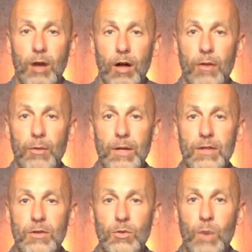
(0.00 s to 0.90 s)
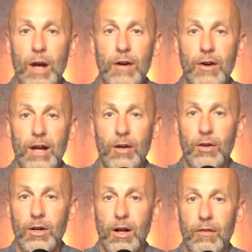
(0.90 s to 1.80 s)
all the reasons why you're not
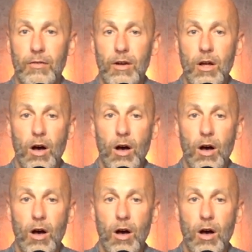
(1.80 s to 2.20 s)
good enough,